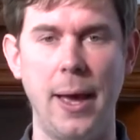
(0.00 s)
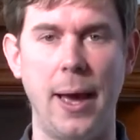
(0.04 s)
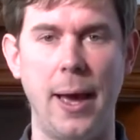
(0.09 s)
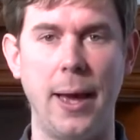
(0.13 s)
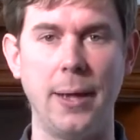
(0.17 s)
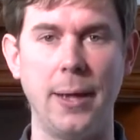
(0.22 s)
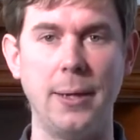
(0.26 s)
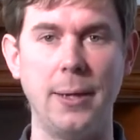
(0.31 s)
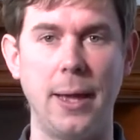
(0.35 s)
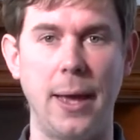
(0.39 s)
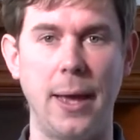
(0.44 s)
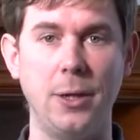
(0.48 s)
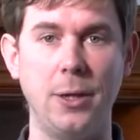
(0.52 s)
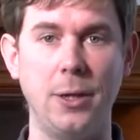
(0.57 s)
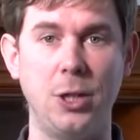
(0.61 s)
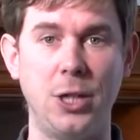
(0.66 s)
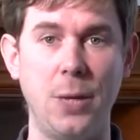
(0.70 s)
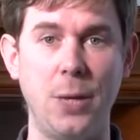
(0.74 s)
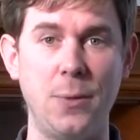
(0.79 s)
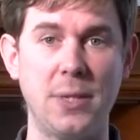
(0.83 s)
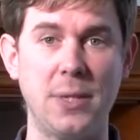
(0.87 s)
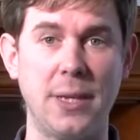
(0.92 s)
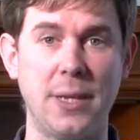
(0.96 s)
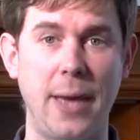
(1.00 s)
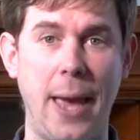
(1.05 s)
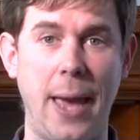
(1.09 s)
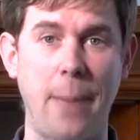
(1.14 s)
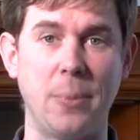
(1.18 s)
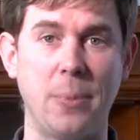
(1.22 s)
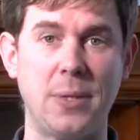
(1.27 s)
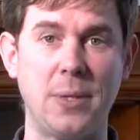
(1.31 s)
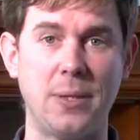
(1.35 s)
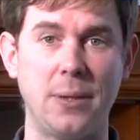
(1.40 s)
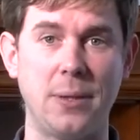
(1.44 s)
and she was
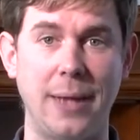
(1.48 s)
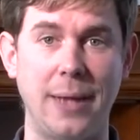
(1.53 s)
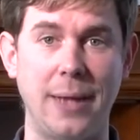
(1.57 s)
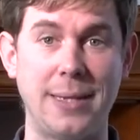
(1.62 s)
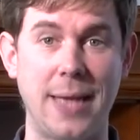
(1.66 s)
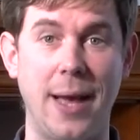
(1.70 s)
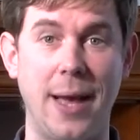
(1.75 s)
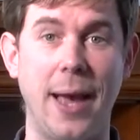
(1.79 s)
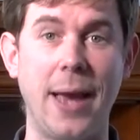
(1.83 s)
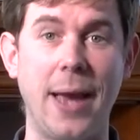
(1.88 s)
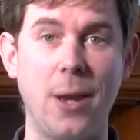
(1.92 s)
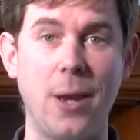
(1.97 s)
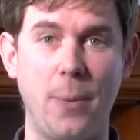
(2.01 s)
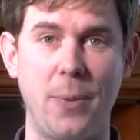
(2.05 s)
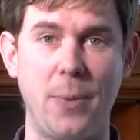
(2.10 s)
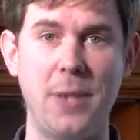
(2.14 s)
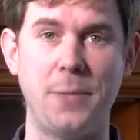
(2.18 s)
kept tied up